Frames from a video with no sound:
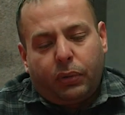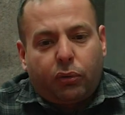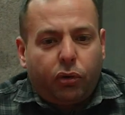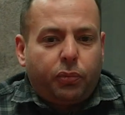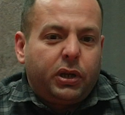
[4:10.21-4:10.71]

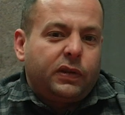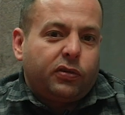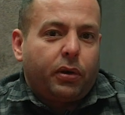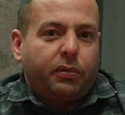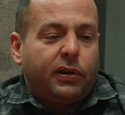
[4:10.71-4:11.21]

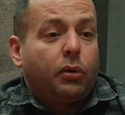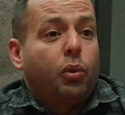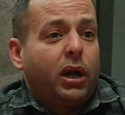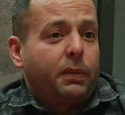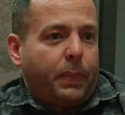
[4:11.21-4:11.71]
recruitment is obviously
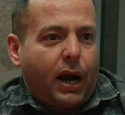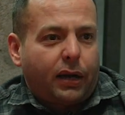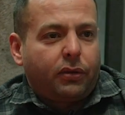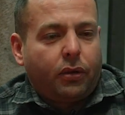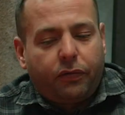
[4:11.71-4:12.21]
one
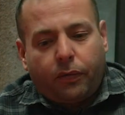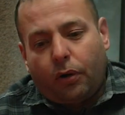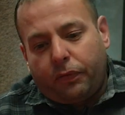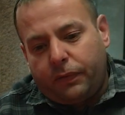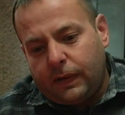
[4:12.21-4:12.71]
part
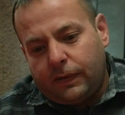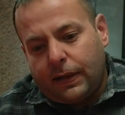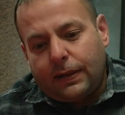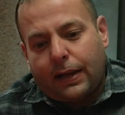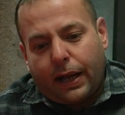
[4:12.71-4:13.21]
of
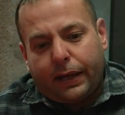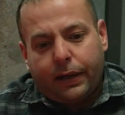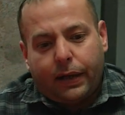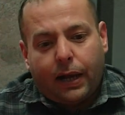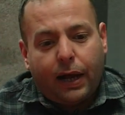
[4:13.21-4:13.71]
this
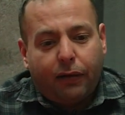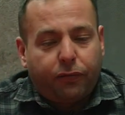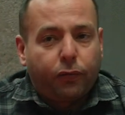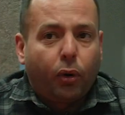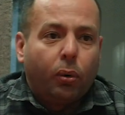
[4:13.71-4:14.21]

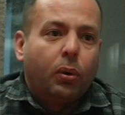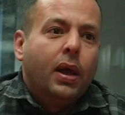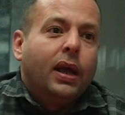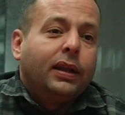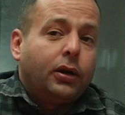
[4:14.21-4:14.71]
entire flow.